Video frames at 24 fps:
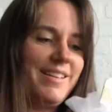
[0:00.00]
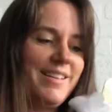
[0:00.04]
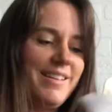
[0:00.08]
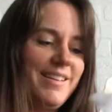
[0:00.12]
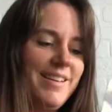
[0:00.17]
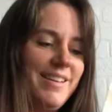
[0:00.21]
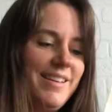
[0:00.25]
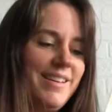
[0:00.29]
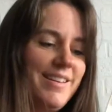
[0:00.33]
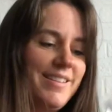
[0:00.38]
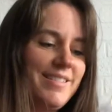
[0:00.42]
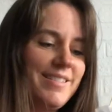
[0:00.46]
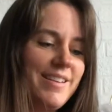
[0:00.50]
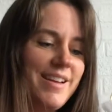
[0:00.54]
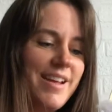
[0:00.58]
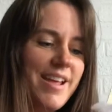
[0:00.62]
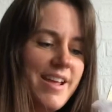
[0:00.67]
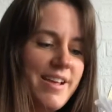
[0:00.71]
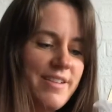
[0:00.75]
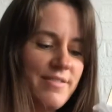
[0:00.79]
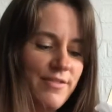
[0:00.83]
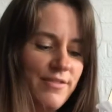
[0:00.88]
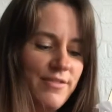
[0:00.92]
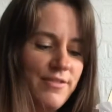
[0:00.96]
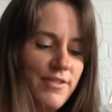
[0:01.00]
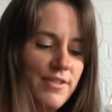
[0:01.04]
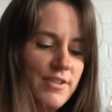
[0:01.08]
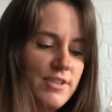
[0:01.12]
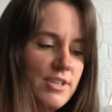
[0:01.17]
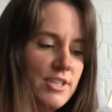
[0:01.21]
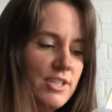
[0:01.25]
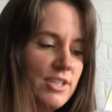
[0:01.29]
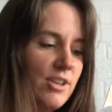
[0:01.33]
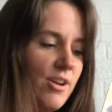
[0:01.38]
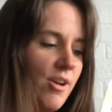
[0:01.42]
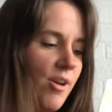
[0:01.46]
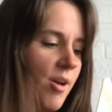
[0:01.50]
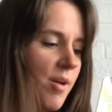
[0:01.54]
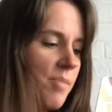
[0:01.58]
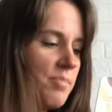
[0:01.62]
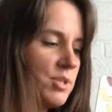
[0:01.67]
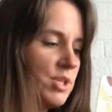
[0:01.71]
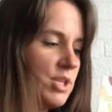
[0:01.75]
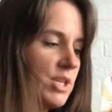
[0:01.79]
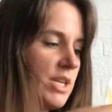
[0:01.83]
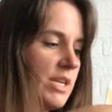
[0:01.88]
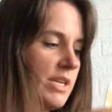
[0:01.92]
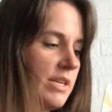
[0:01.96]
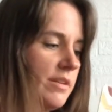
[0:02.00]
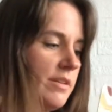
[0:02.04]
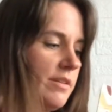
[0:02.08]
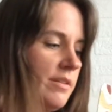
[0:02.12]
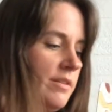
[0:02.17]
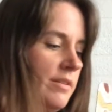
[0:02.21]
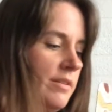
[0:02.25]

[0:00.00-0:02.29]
All right, first option.